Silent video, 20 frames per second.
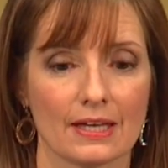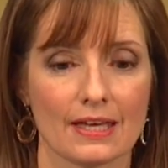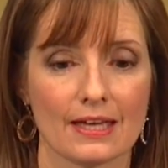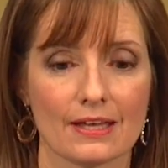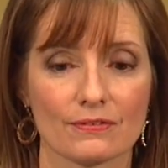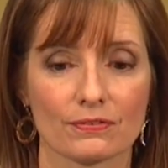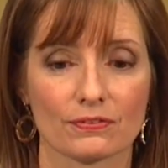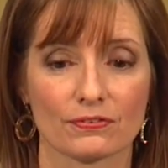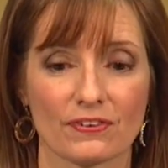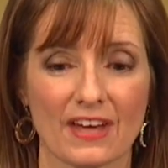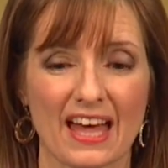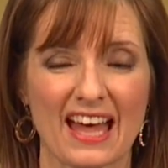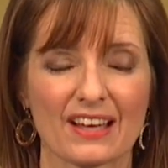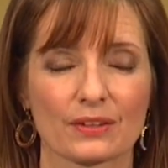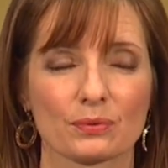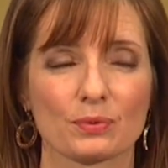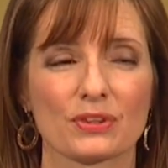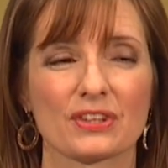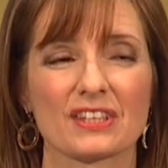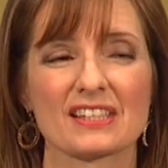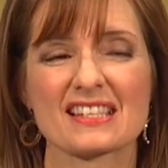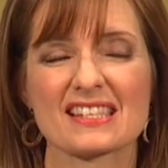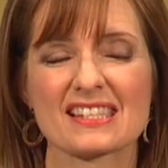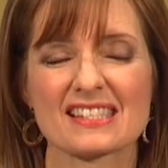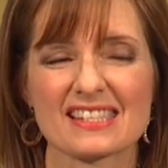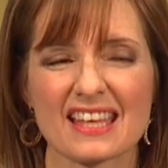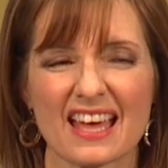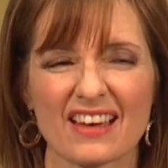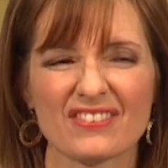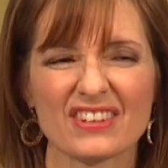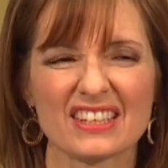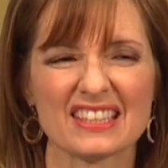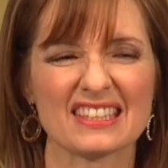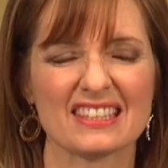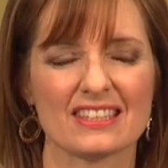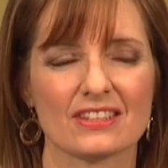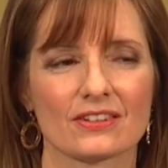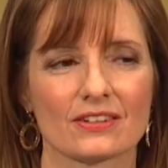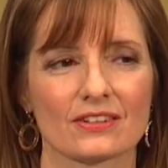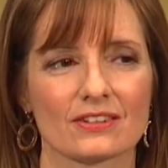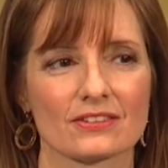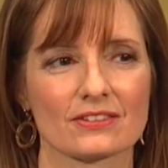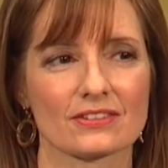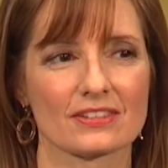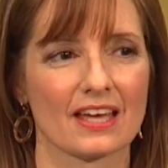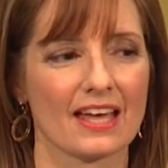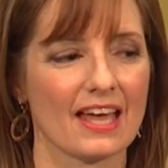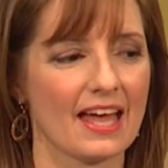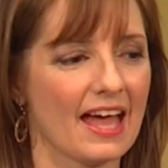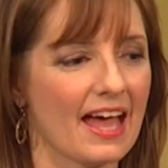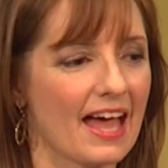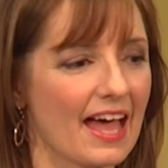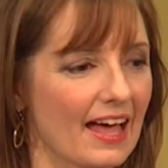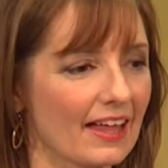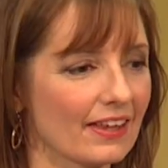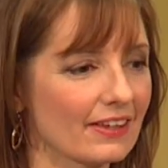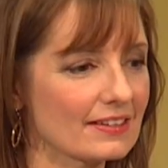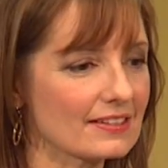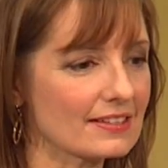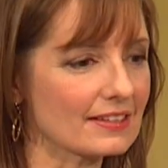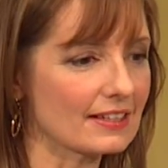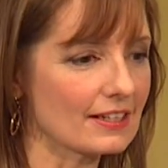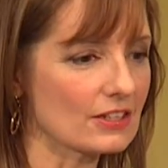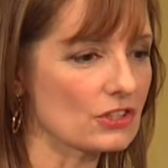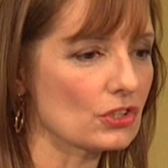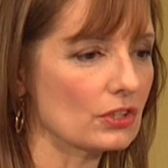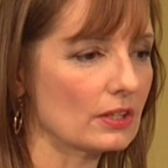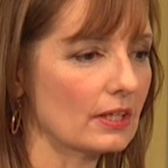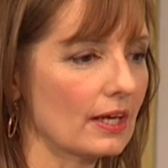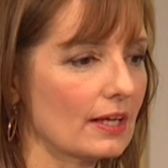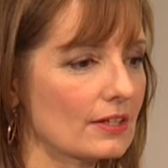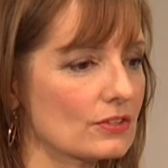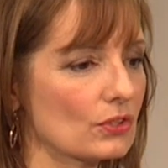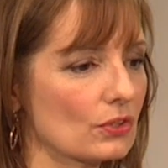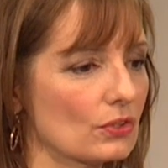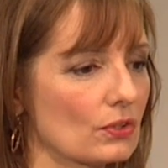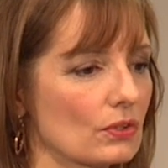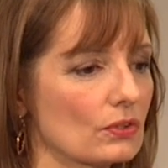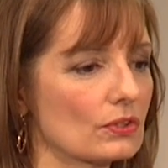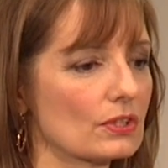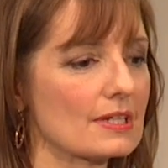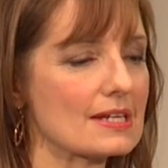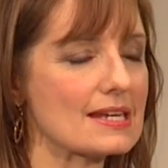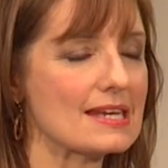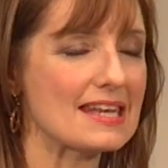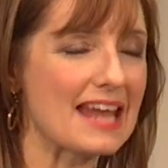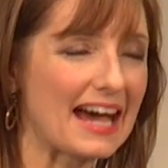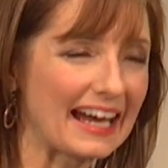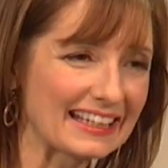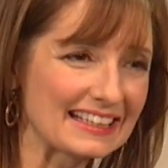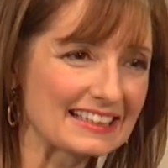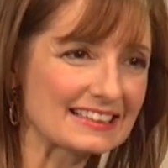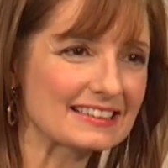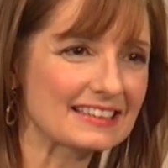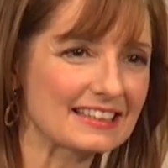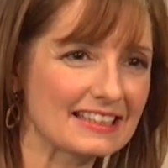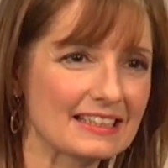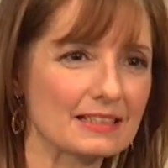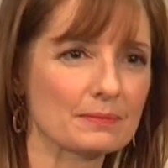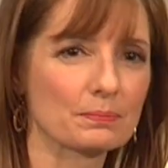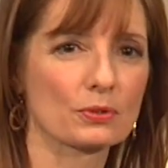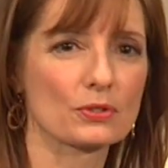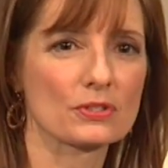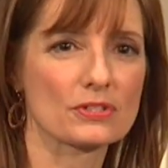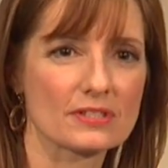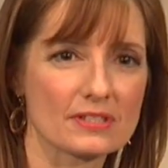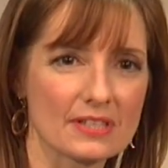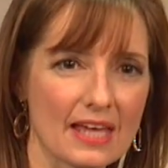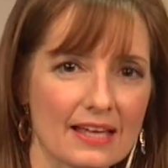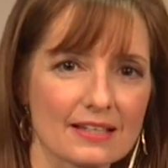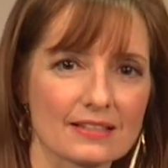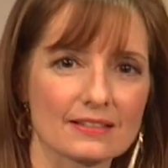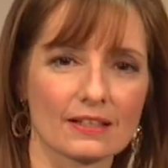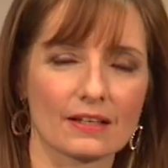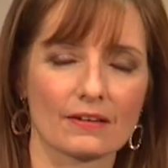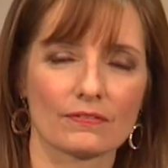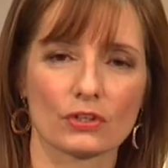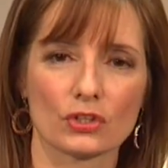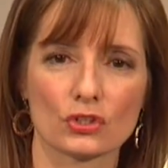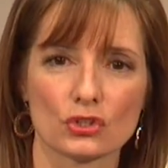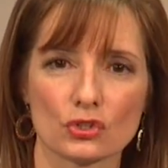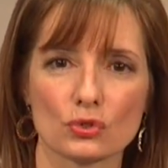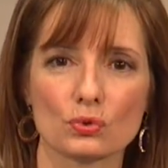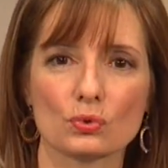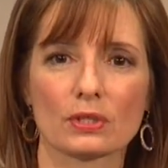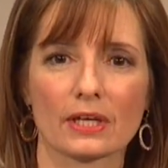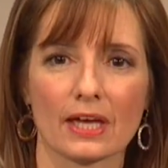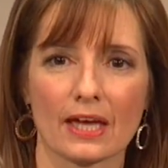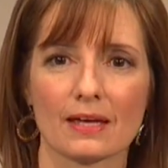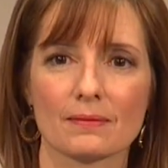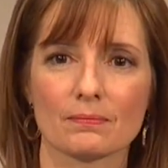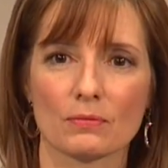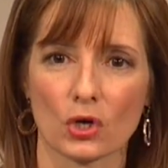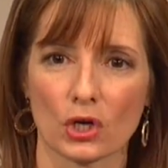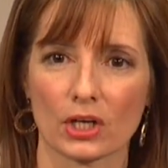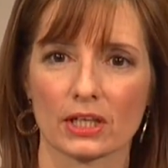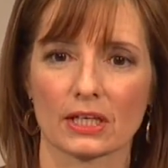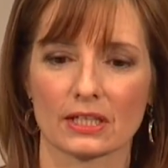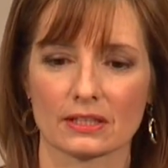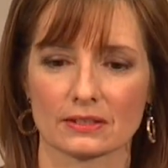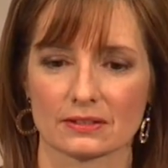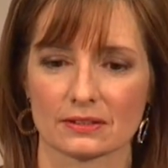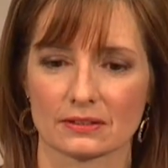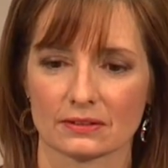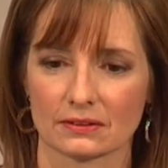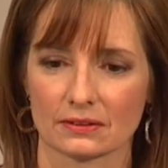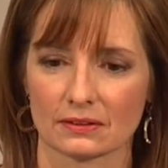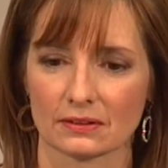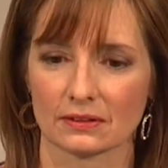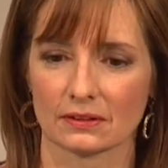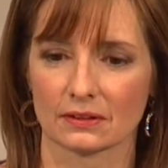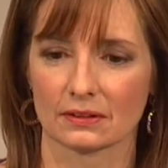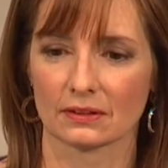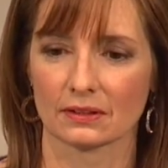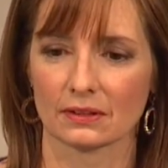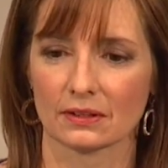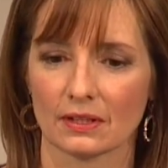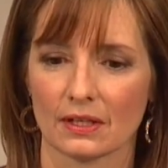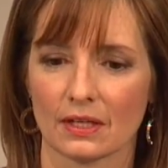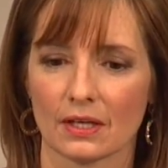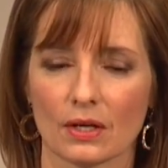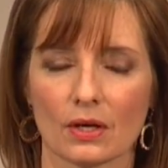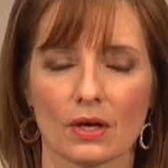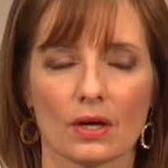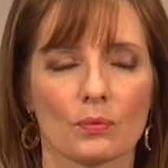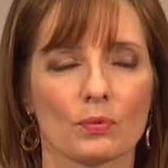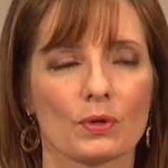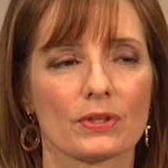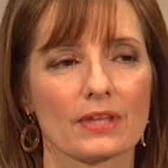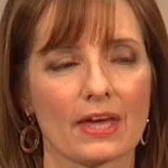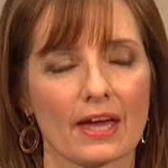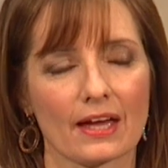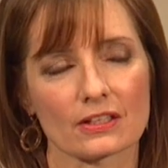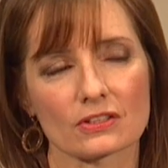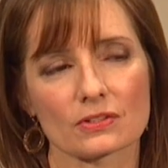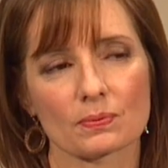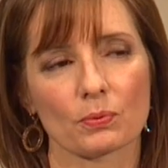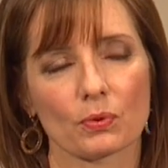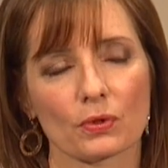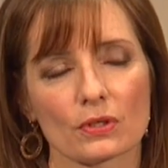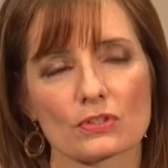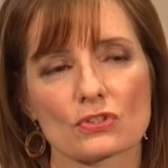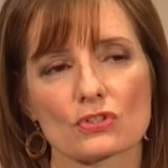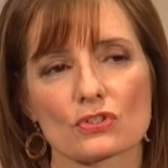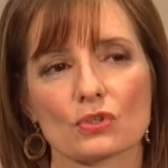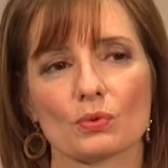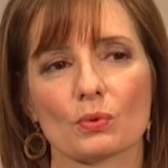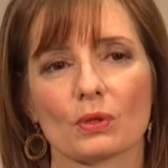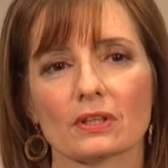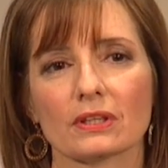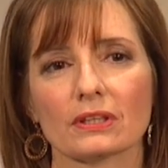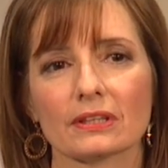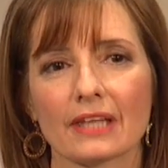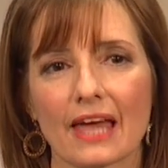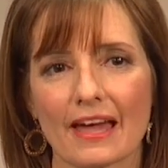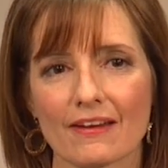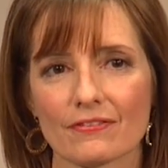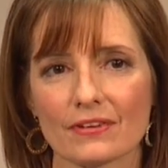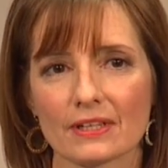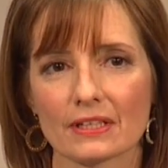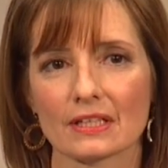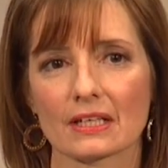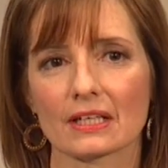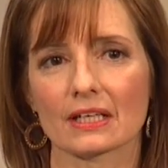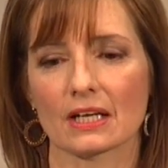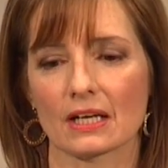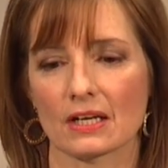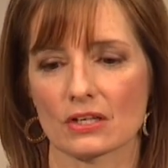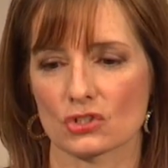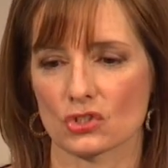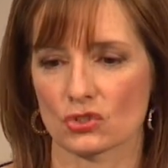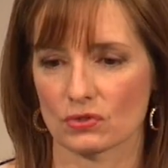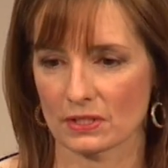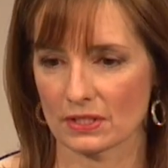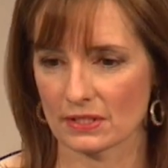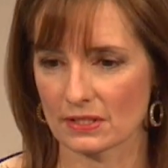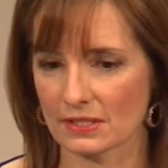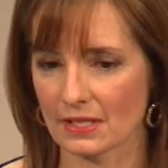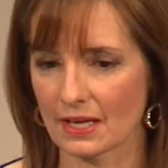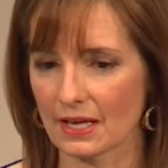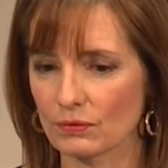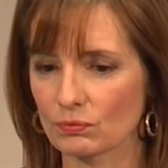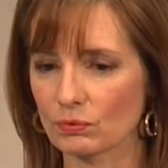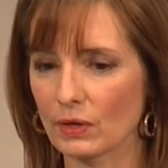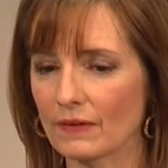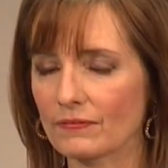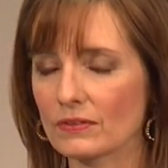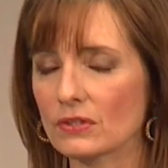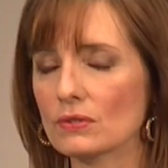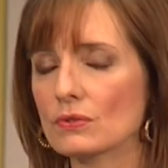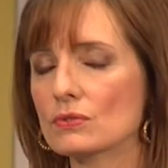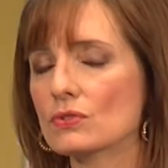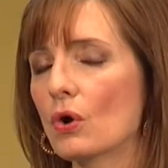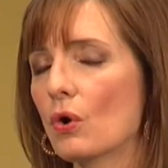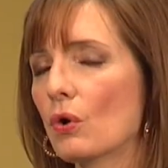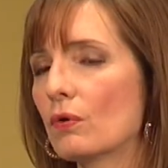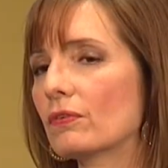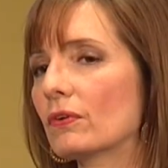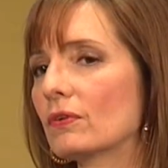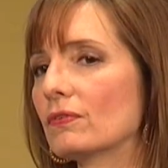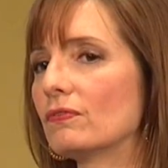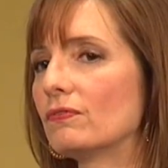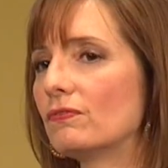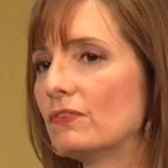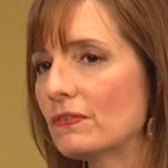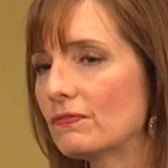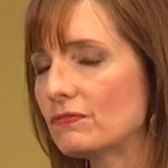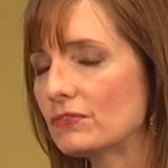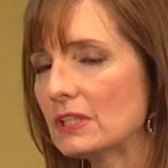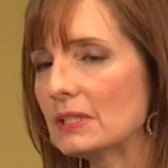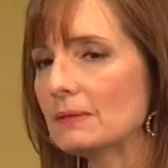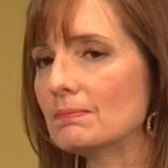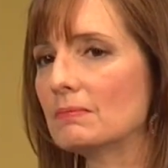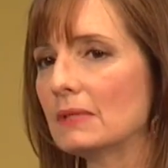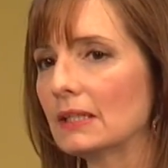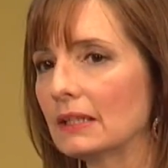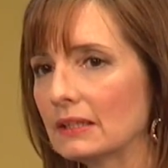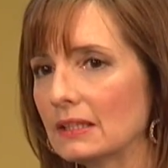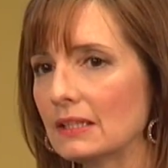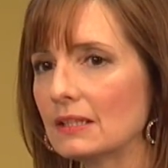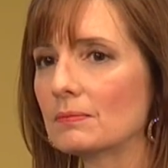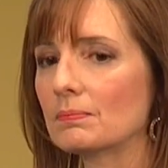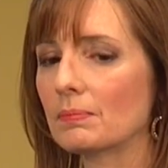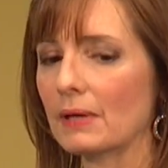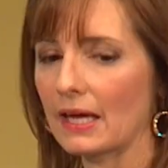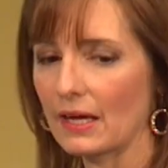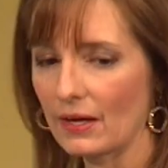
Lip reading: In fact, within 7 years, Ella's Kitchen has earned 19% of the UK market, with exports to 11 countries and revenues over £50 million.